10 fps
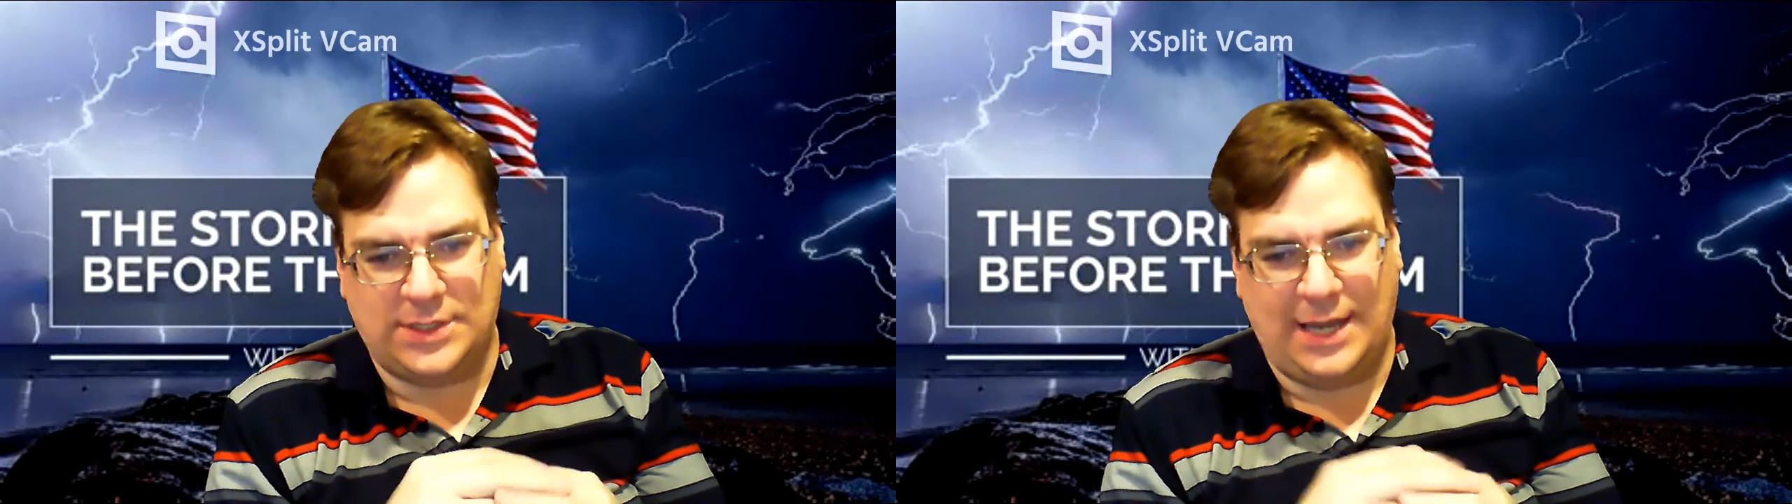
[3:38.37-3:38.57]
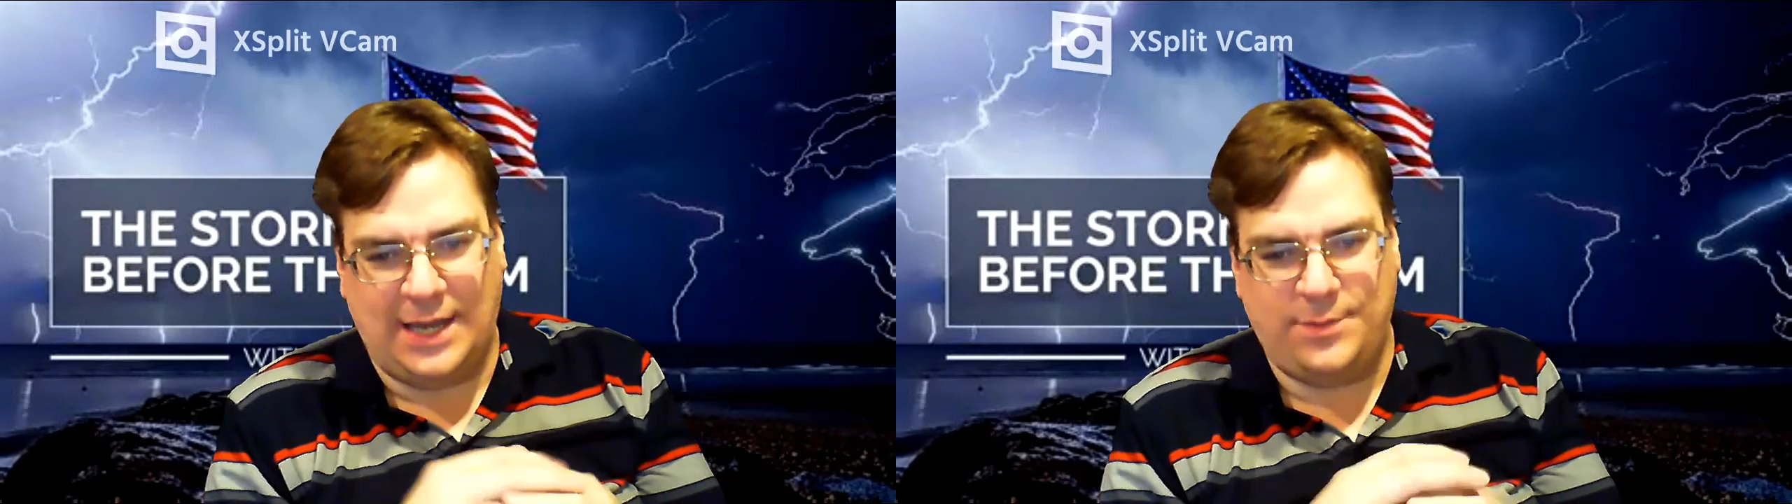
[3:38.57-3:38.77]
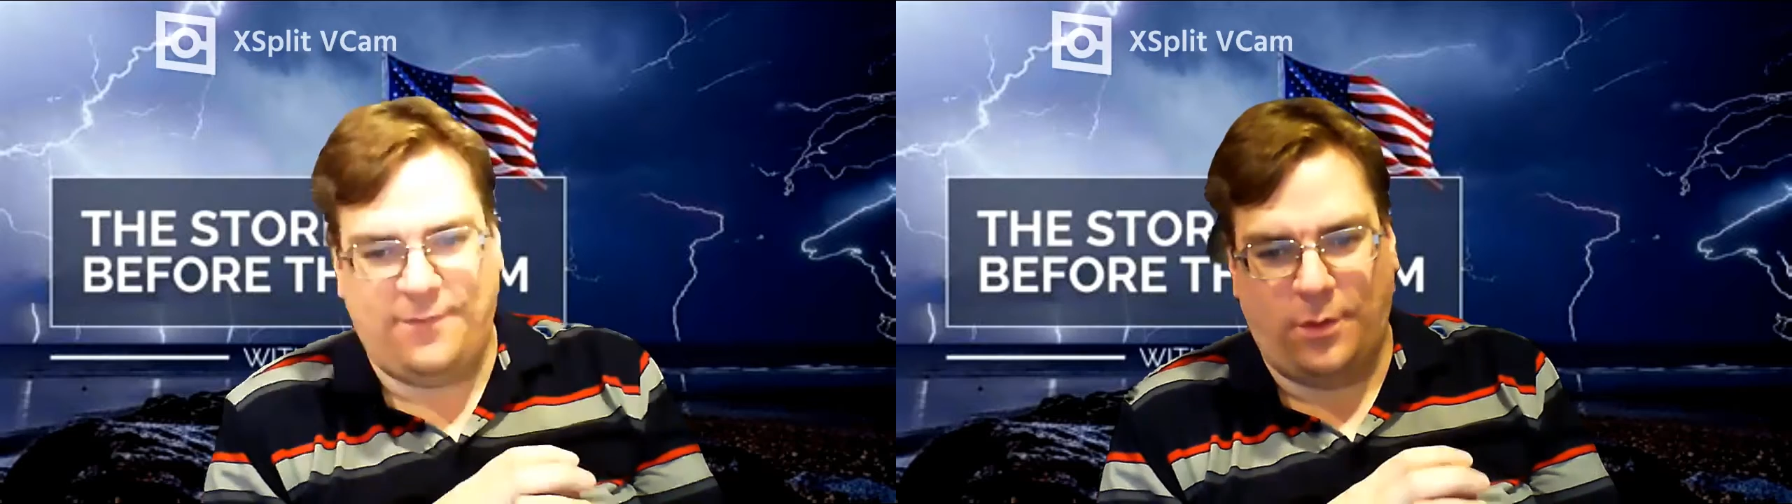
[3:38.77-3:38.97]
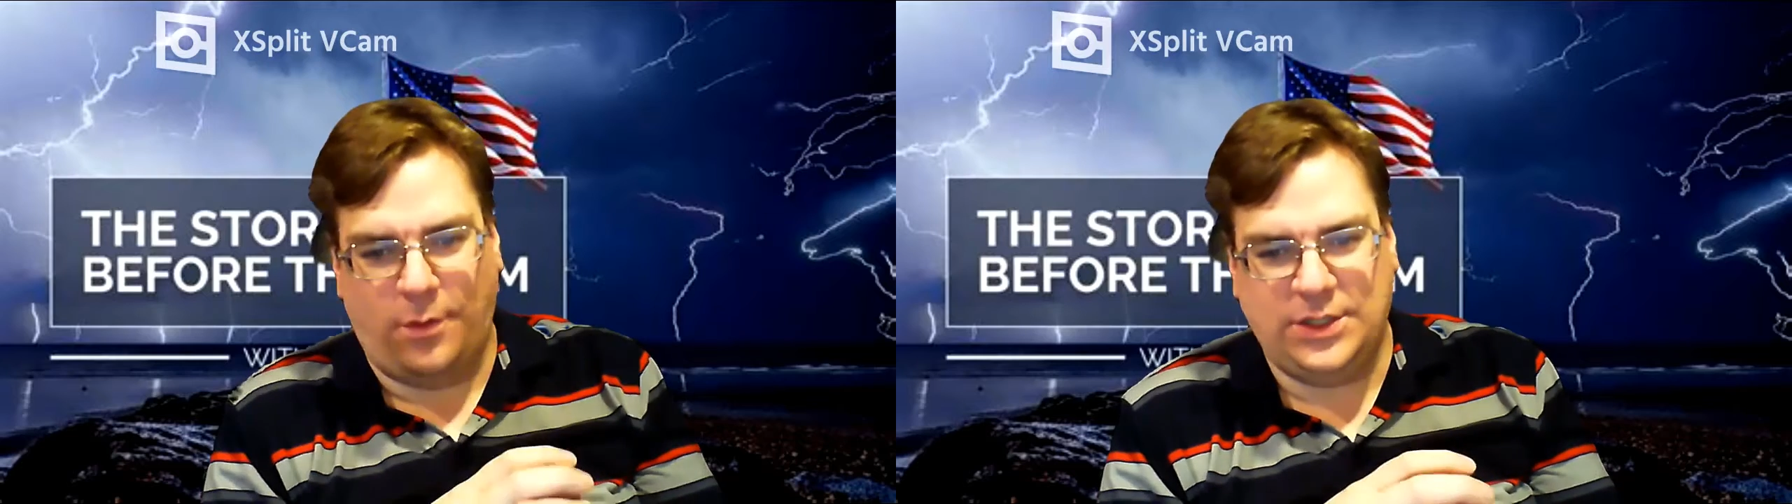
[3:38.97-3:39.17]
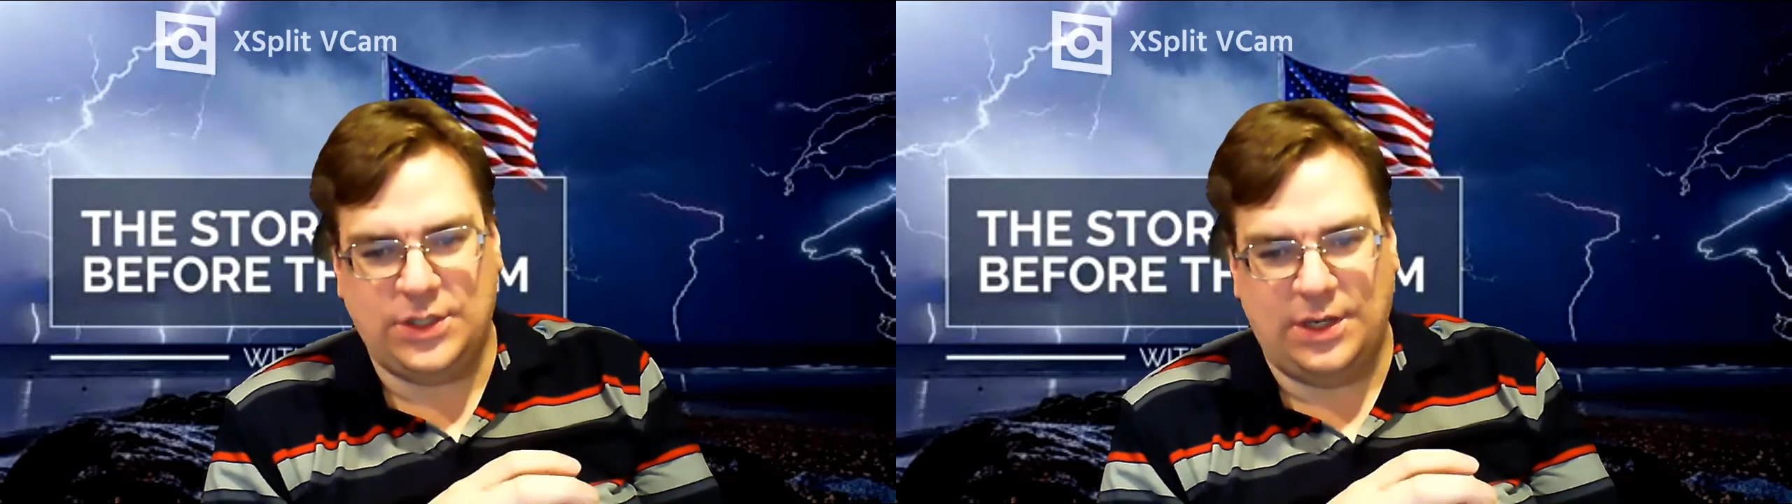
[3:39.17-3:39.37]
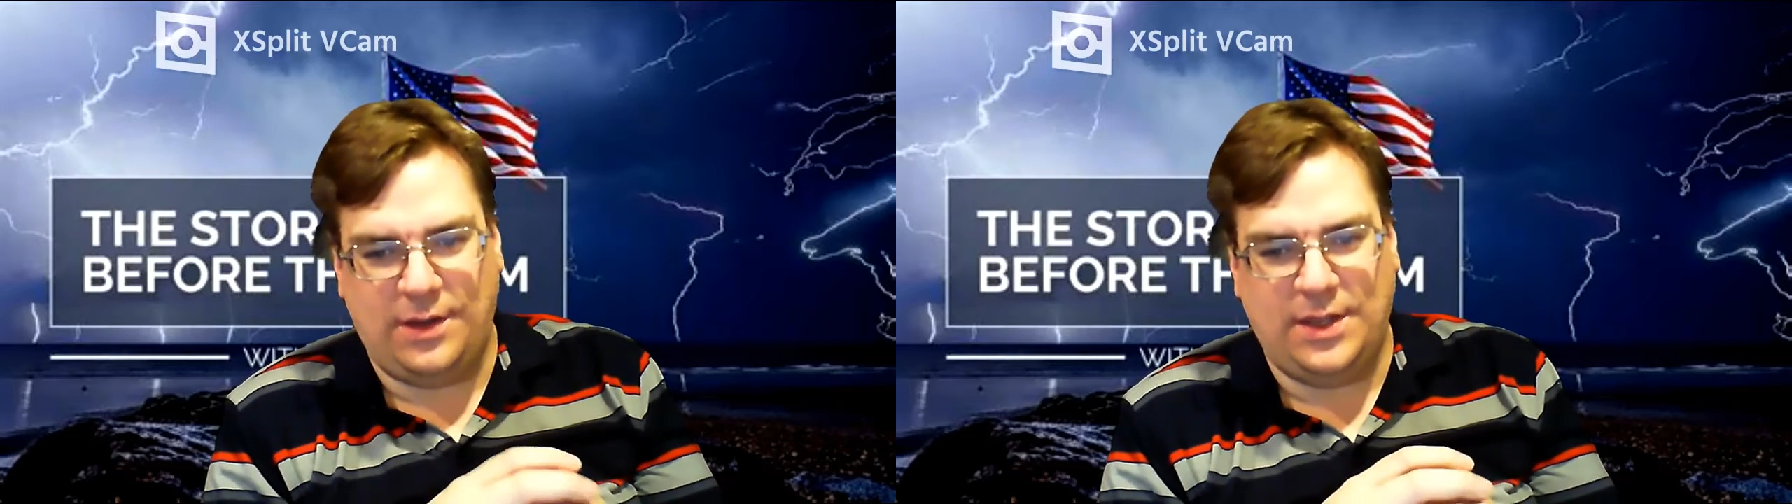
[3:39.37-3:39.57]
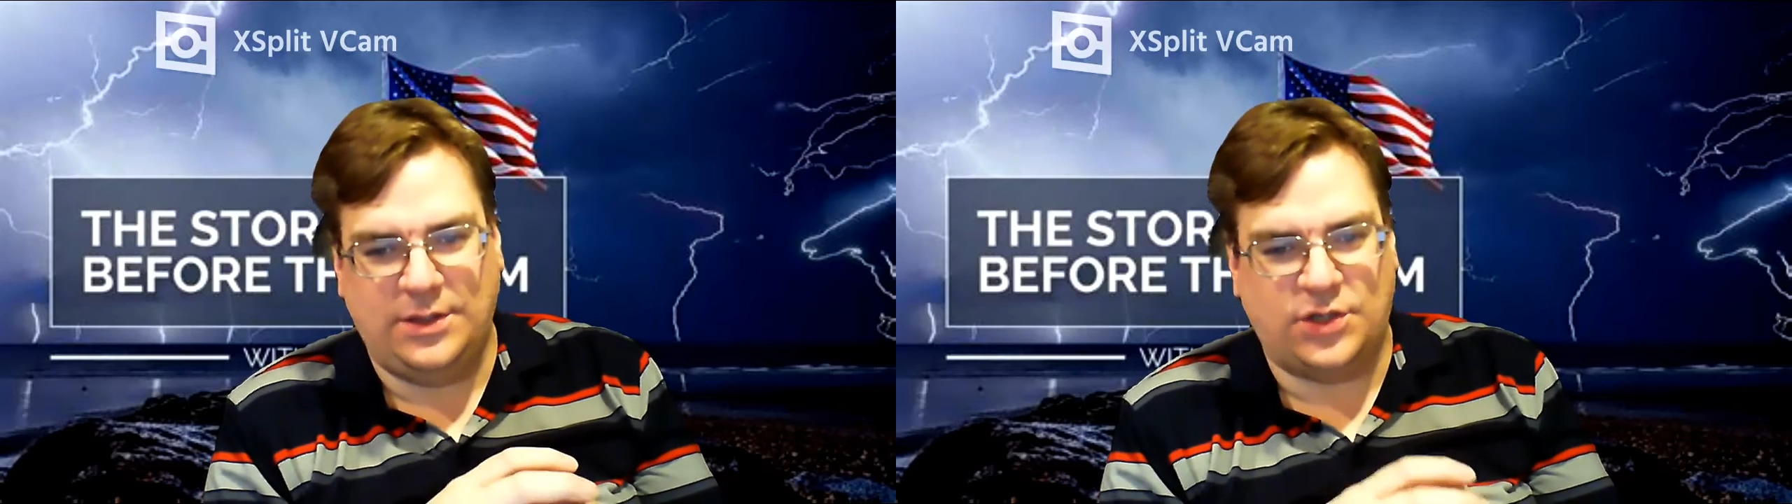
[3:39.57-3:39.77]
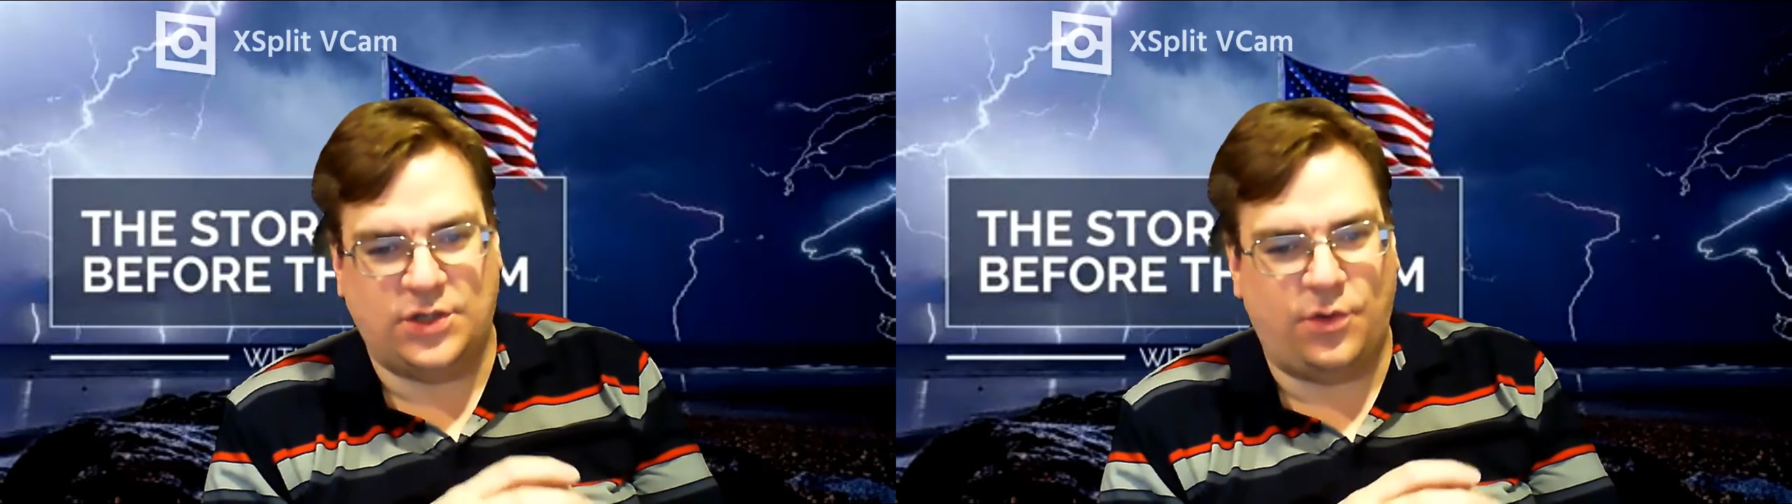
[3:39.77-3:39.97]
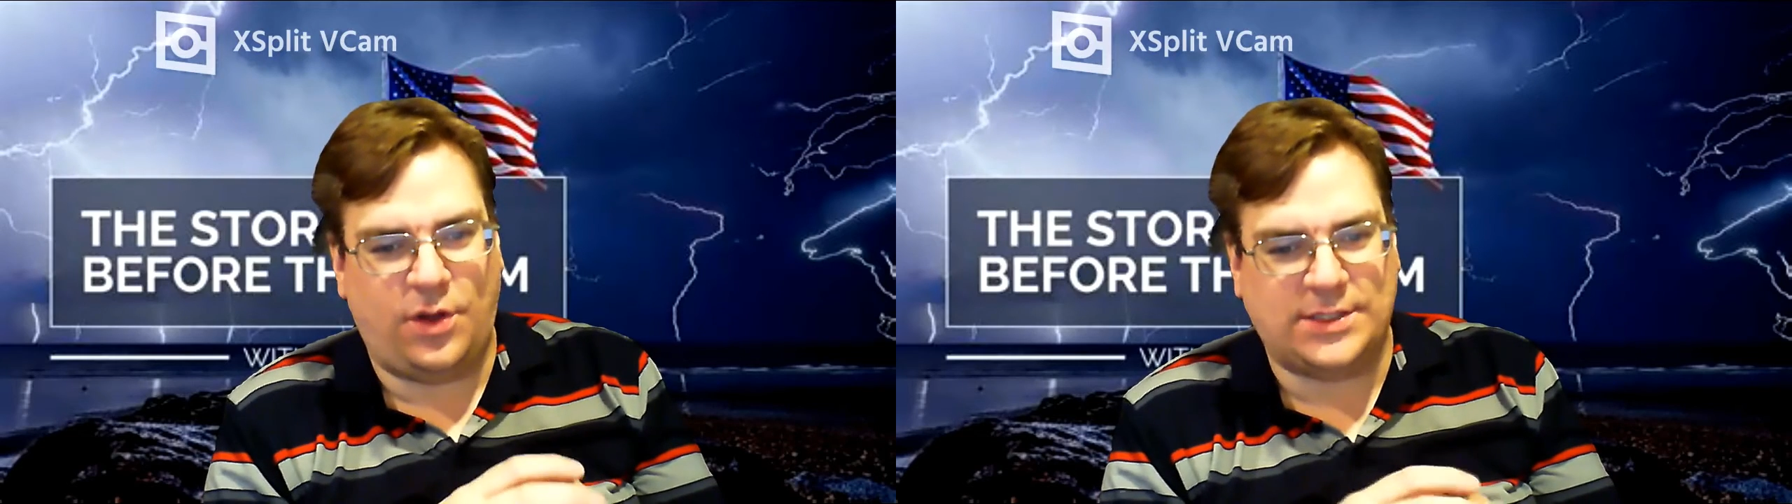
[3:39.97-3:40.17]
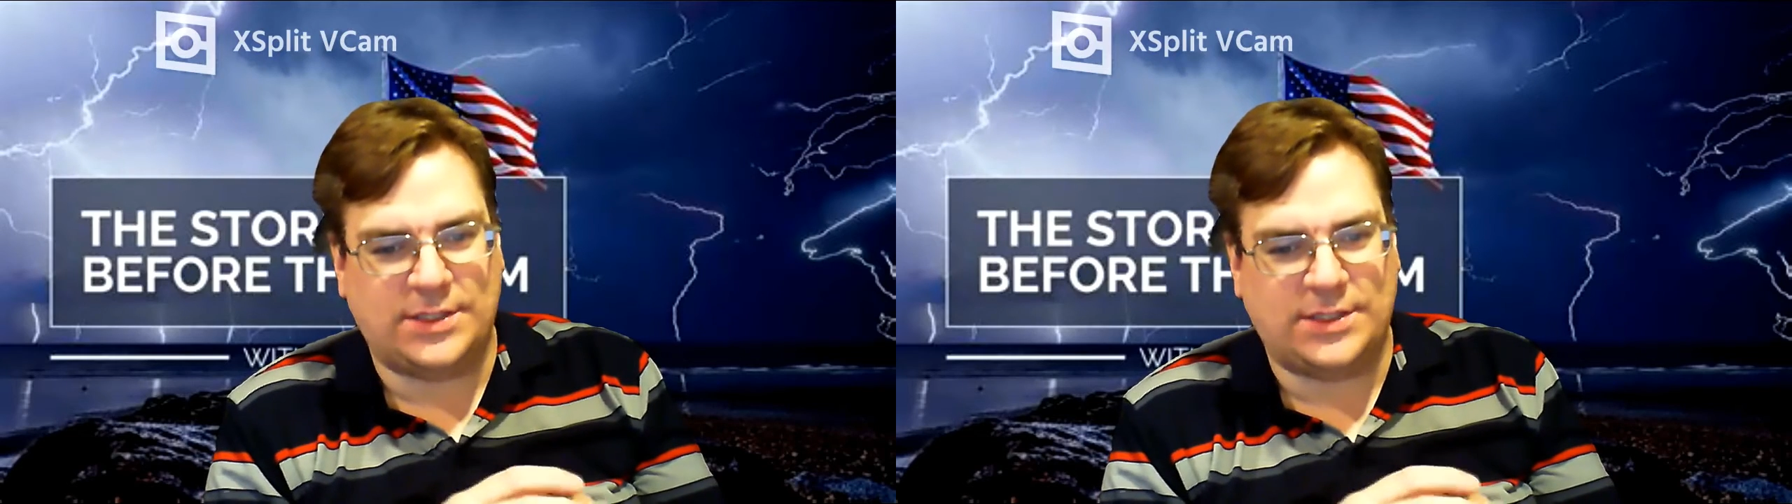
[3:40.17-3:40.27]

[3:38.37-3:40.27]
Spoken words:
that has been the formation of the industrial class,